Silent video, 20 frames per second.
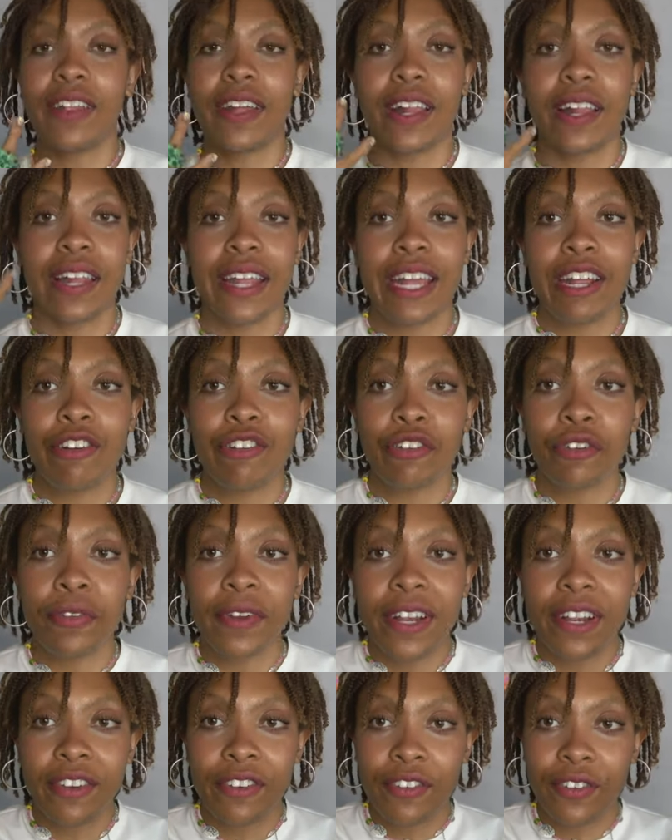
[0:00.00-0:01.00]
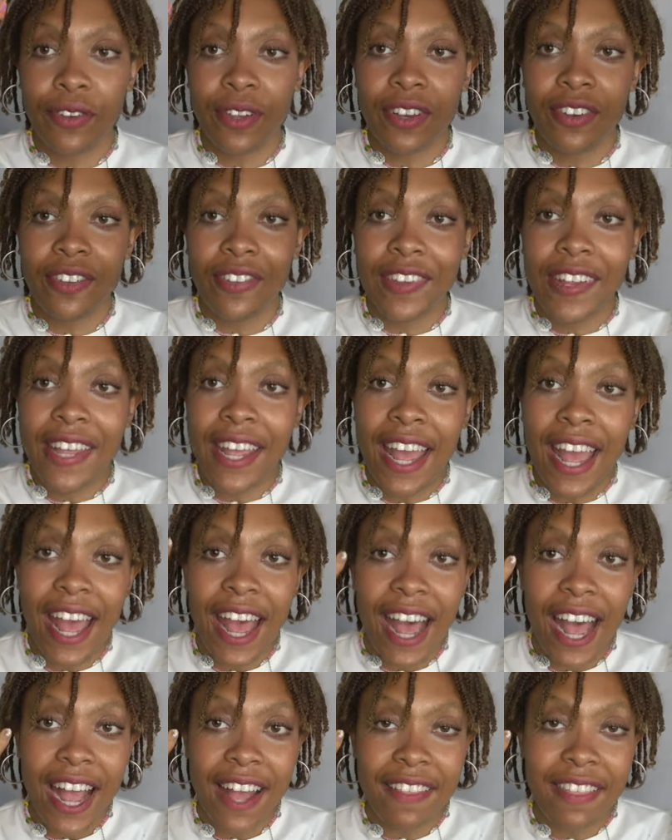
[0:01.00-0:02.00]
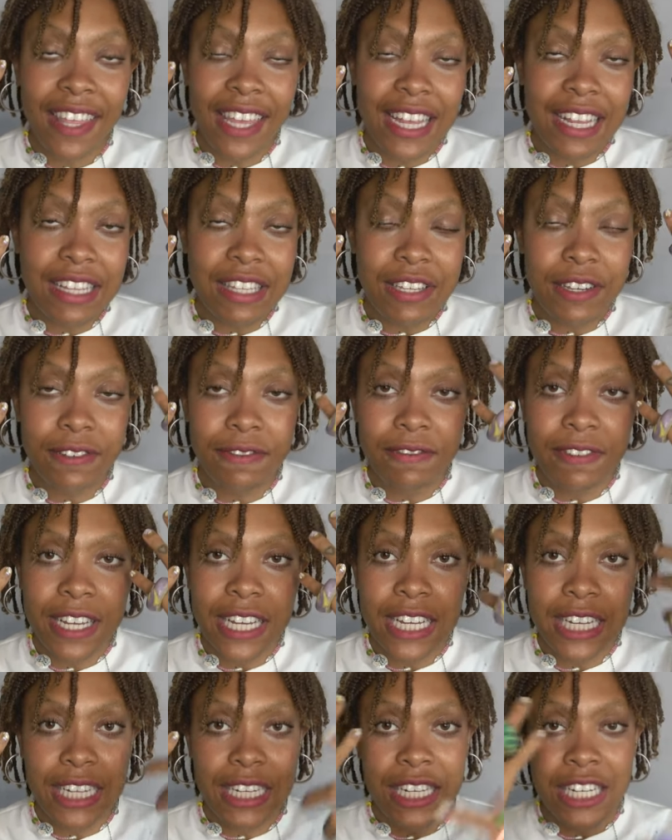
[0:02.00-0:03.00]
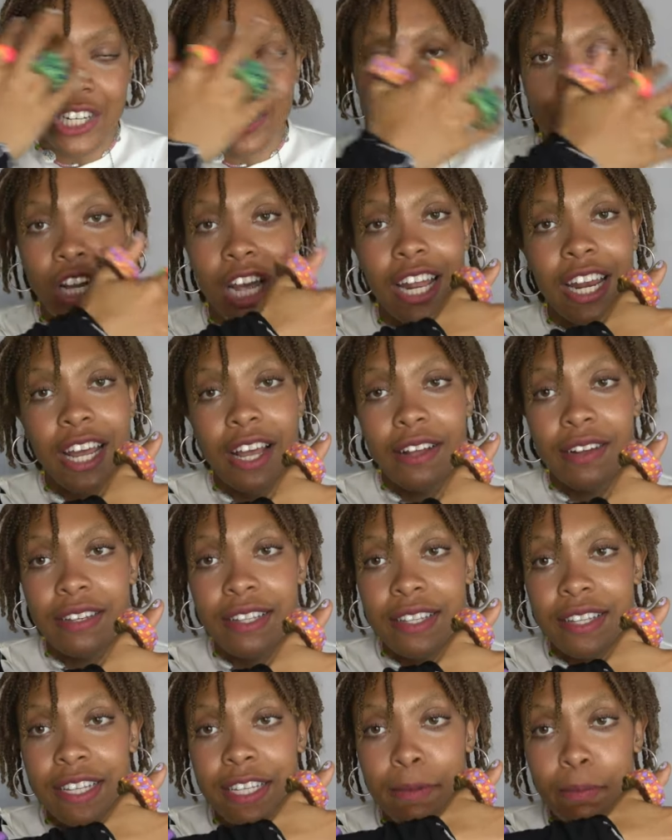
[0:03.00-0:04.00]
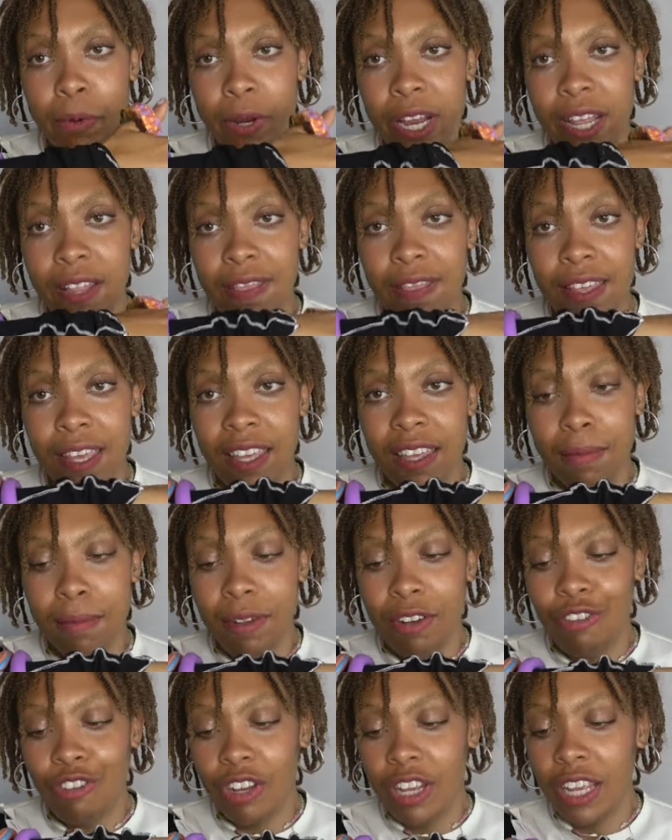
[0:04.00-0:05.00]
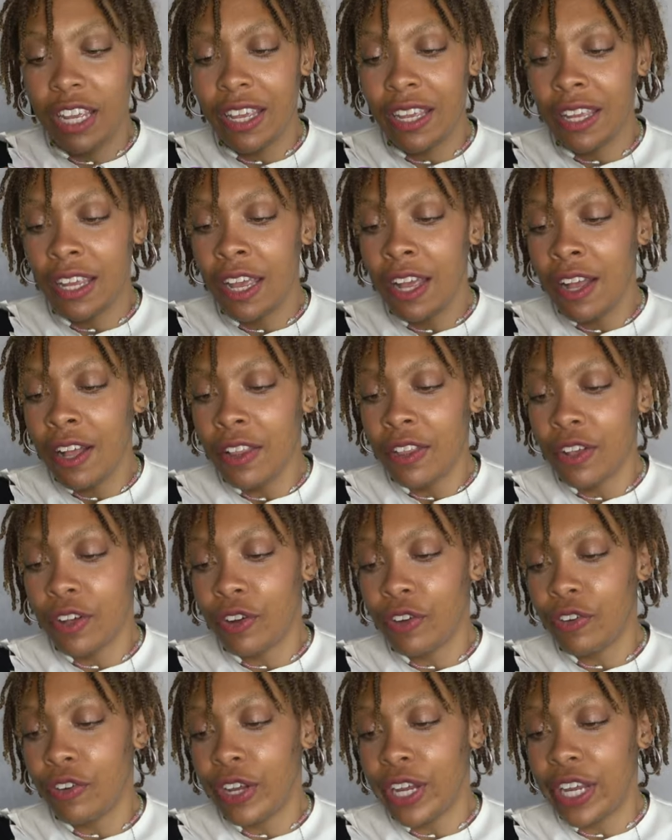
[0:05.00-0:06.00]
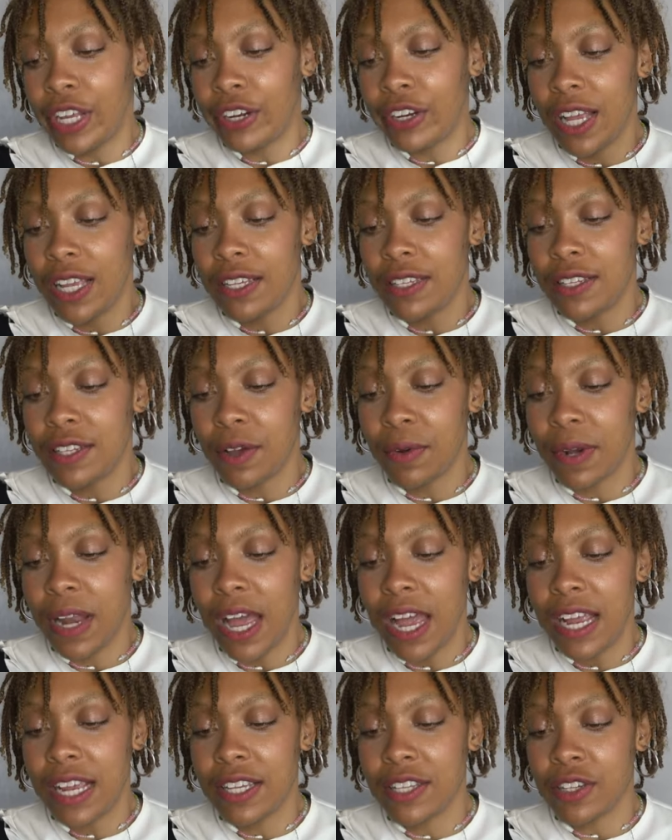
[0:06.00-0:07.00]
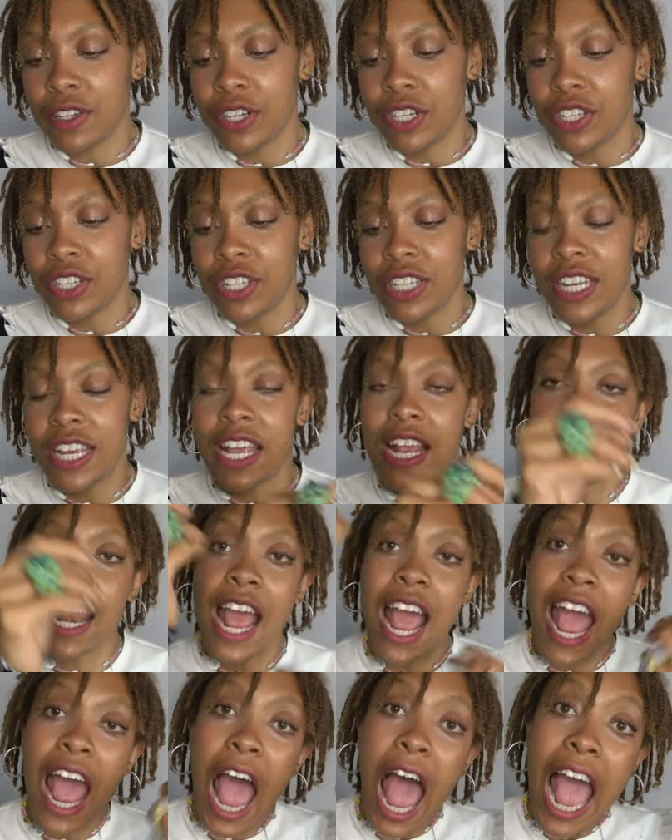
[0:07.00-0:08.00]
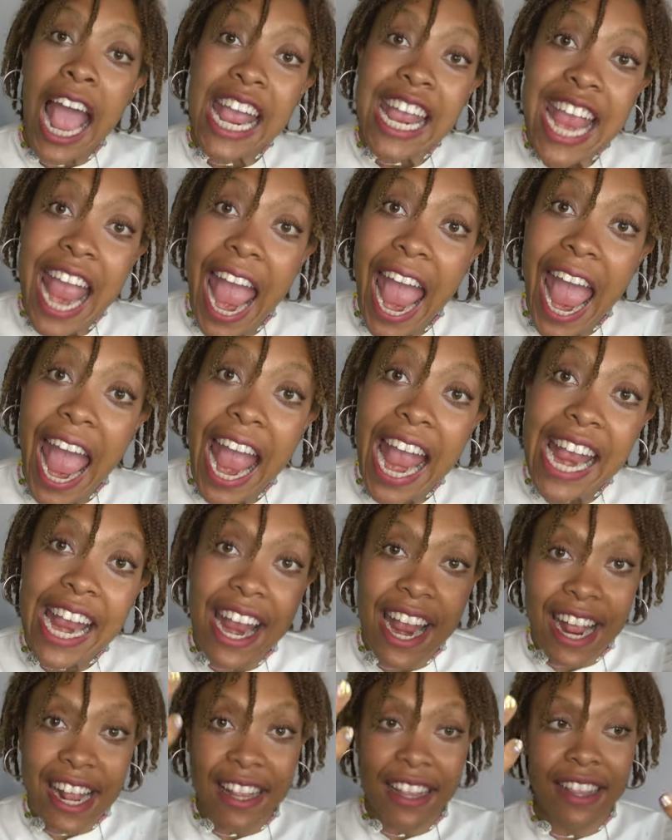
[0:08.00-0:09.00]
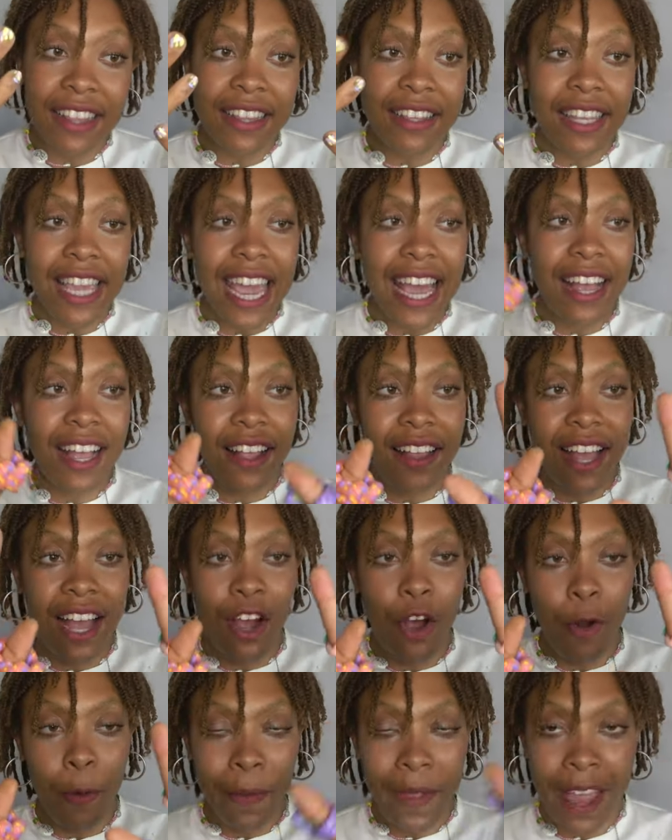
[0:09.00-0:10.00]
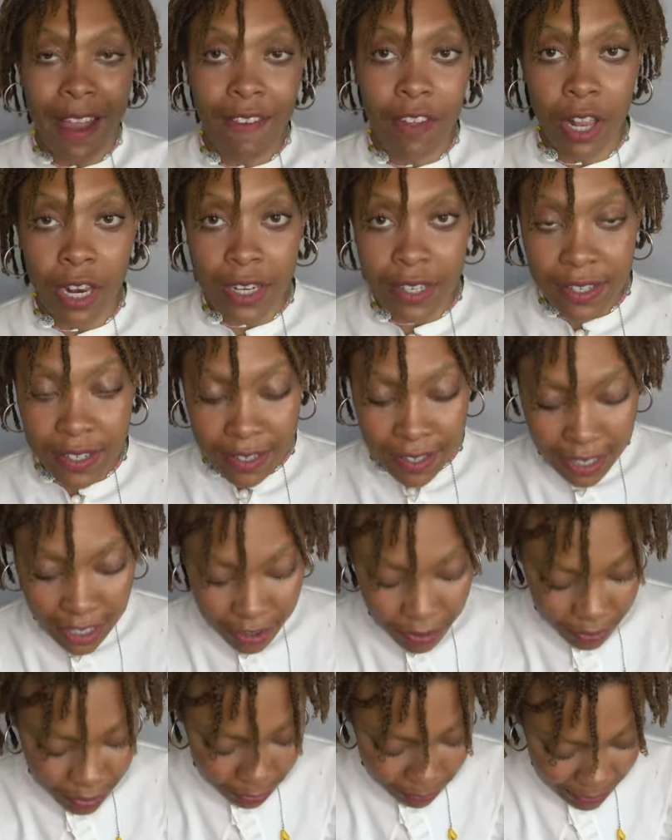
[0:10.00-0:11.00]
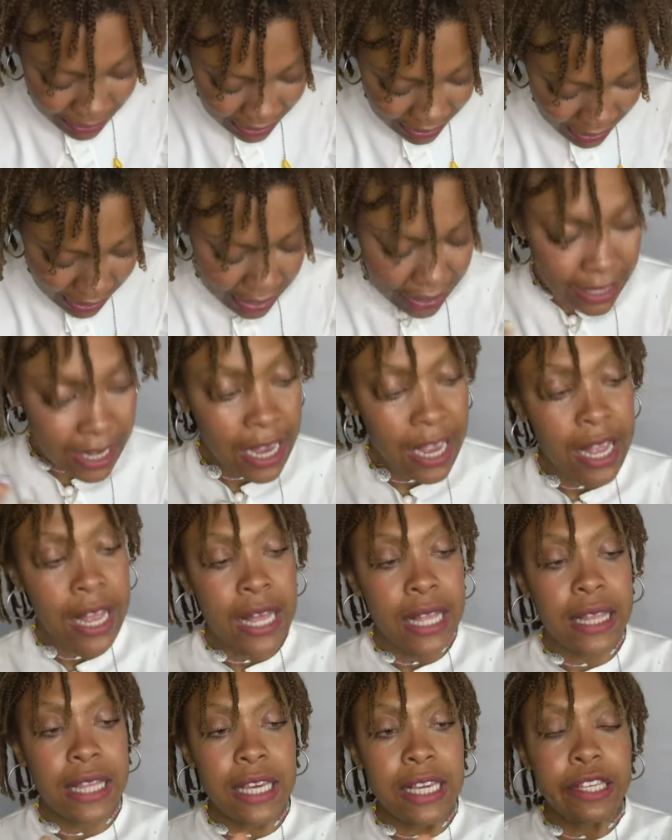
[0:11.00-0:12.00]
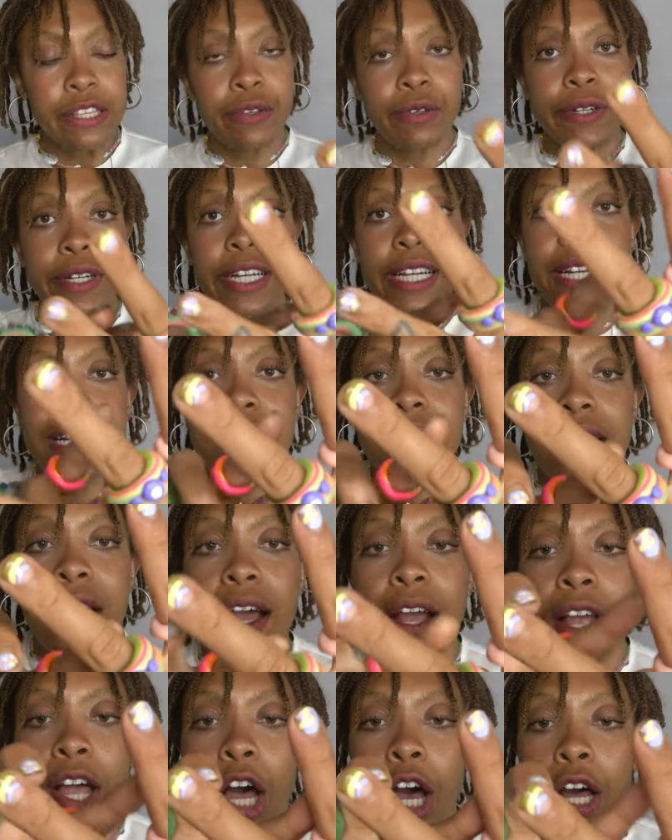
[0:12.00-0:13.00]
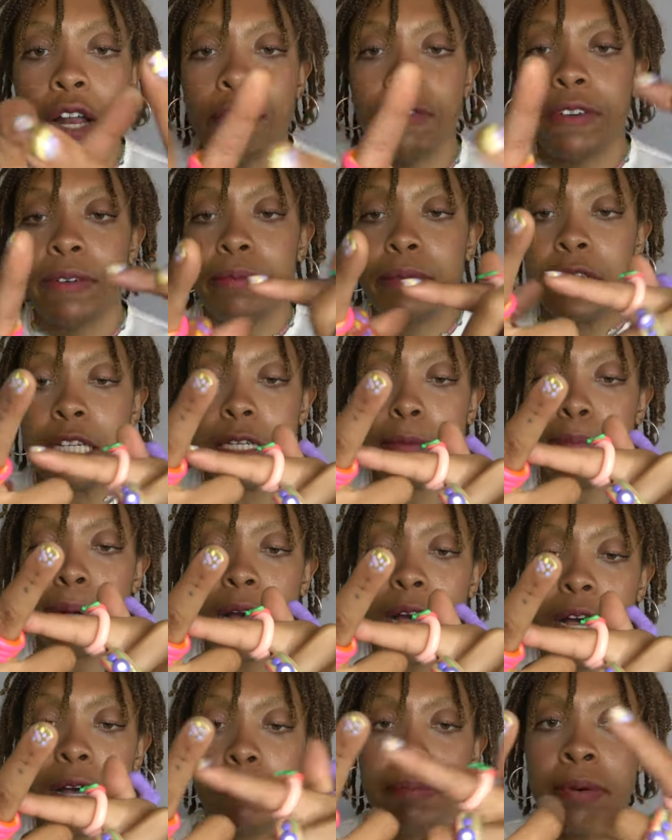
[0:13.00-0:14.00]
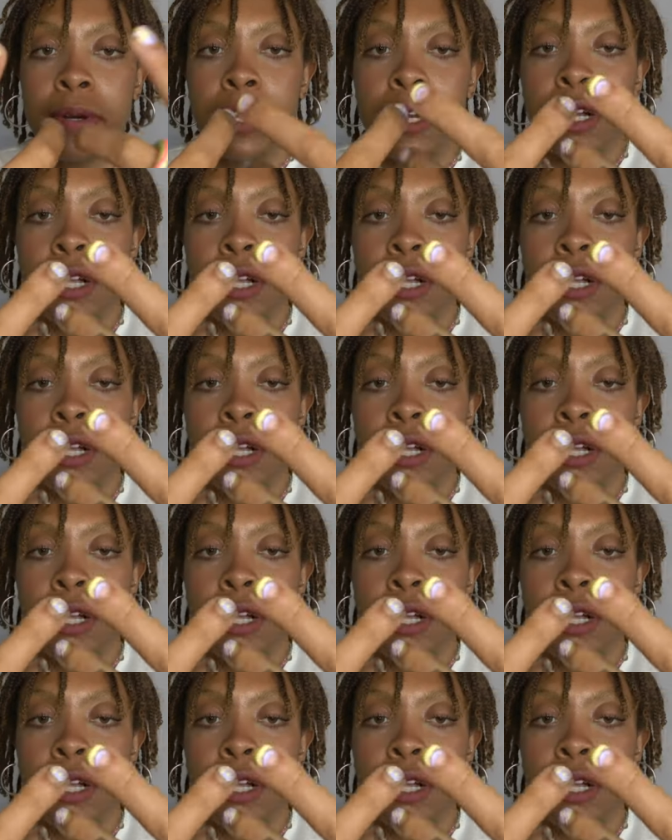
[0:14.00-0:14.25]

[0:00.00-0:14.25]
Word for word: the clay jewelry as you can see. I think it's so fun. Shout out to this brand Thingamajig. The creator is so nice, Kristen. Yay! And yeah, I hope they have a lot of success with their business. These rings I got from Depop